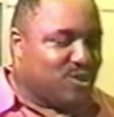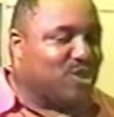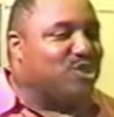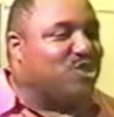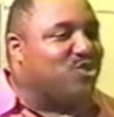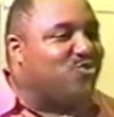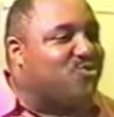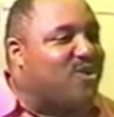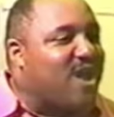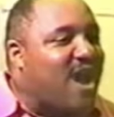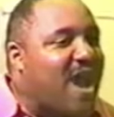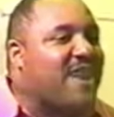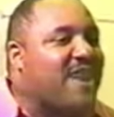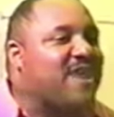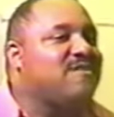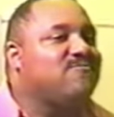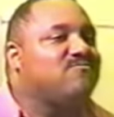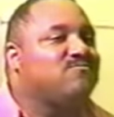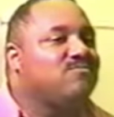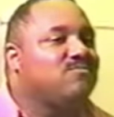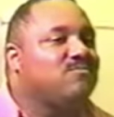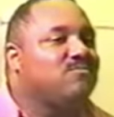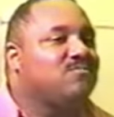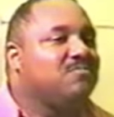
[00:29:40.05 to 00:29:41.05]
then you got
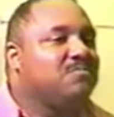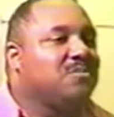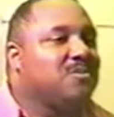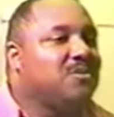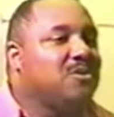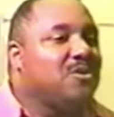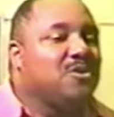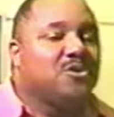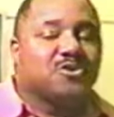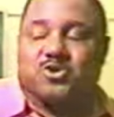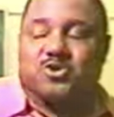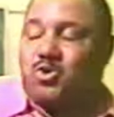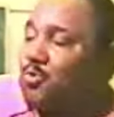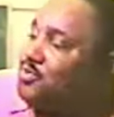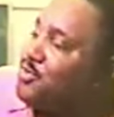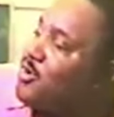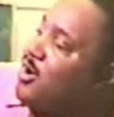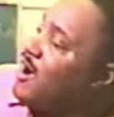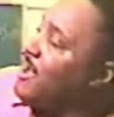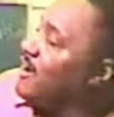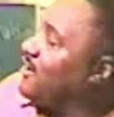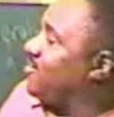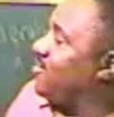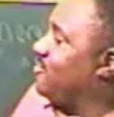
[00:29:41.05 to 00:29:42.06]
it. So
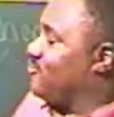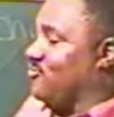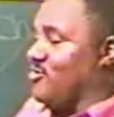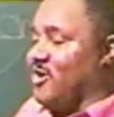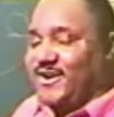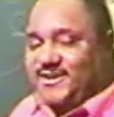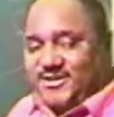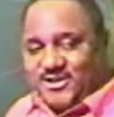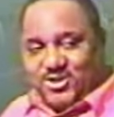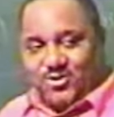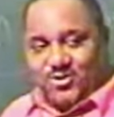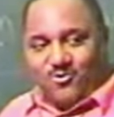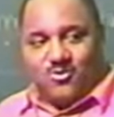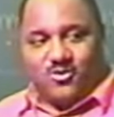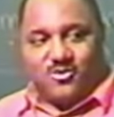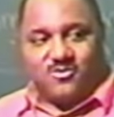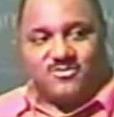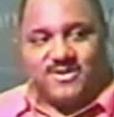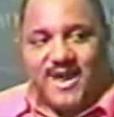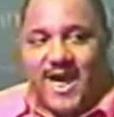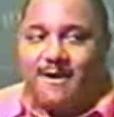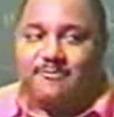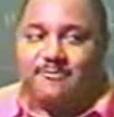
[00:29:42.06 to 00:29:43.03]
part of the ritual, and